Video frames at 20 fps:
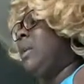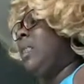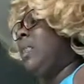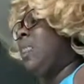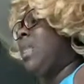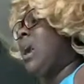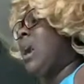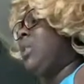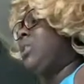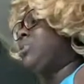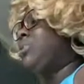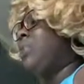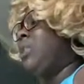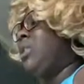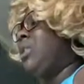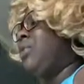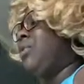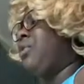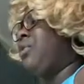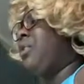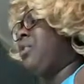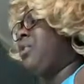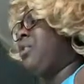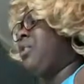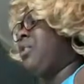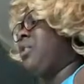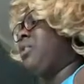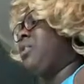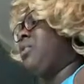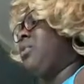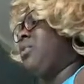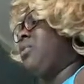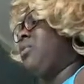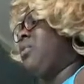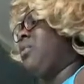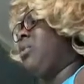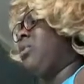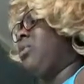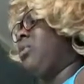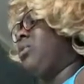I was running further into their
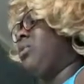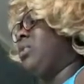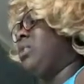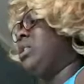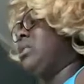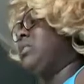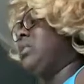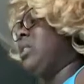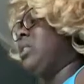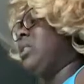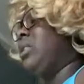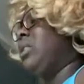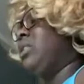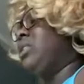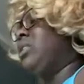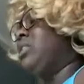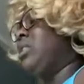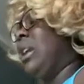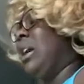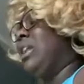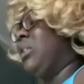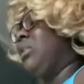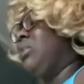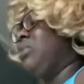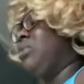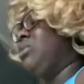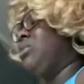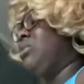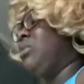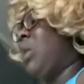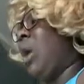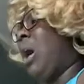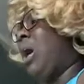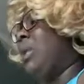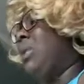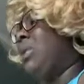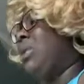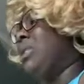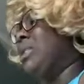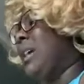world of smoke and shadows. Why
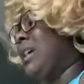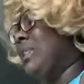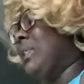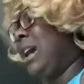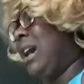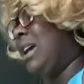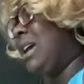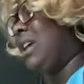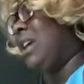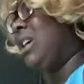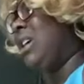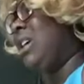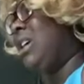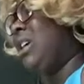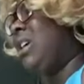was I dying?